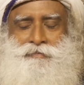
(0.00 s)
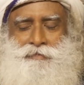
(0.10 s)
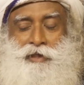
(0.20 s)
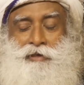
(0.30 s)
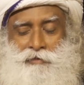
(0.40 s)

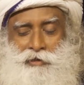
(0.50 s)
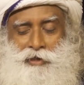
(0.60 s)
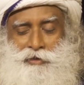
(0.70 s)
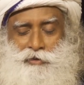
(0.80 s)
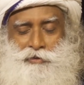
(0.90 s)
It'll
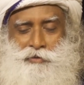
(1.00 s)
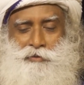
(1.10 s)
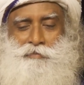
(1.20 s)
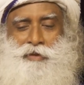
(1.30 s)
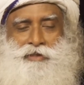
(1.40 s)
kill us also,
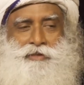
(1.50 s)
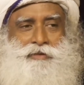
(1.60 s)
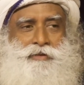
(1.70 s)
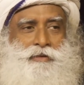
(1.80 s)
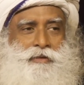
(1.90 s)
but
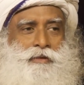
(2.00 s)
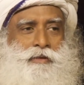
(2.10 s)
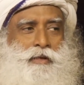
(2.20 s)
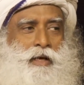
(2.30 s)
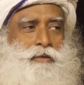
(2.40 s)

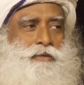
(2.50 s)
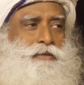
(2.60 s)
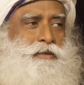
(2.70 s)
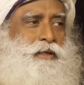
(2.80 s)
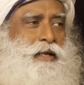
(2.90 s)
not
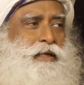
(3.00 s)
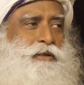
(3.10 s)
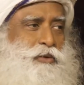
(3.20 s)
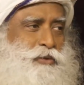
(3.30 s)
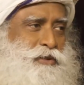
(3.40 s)

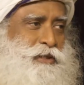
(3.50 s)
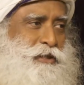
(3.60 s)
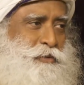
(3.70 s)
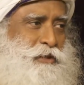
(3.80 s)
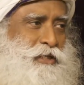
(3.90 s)
like those
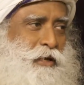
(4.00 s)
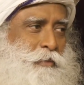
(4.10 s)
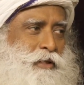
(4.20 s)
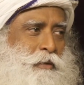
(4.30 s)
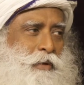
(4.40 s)
things which came
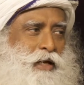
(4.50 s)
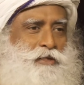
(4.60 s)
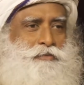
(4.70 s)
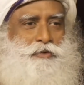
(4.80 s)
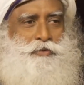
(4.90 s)
in the
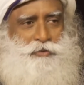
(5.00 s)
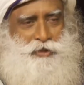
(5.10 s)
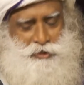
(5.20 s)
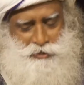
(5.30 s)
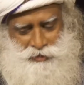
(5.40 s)
past, which would
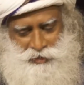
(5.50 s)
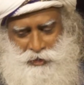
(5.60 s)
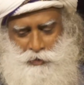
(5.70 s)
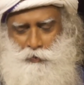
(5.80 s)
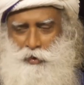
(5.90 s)
just
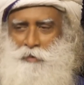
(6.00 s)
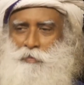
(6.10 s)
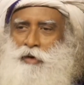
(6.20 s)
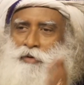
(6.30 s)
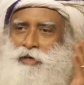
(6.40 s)

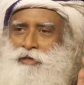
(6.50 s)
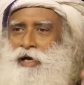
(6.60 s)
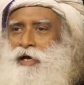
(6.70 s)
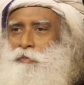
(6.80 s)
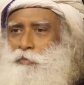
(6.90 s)
wipe out
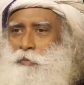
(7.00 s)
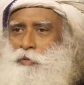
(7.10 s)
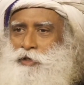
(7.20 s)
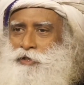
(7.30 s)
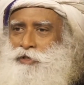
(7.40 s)
entire
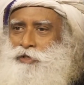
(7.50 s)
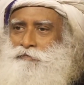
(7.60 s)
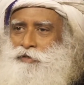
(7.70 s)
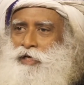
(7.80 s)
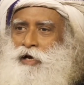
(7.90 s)
populations
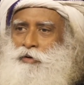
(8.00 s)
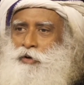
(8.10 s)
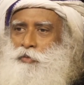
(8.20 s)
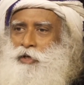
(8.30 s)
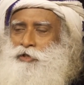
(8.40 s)
of a town
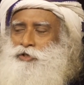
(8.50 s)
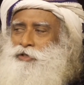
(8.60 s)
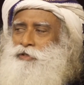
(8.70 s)
or a village.